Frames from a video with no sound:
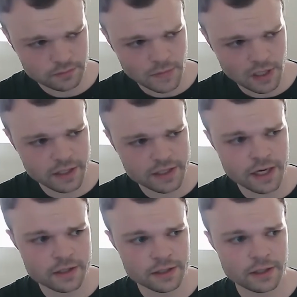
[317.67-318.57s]
is
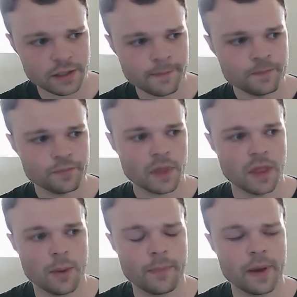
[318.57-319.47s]
actually
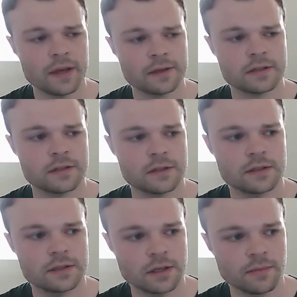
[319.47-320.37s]
the
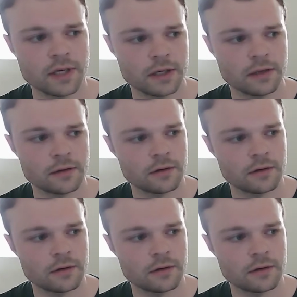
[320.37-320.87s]
best, to me,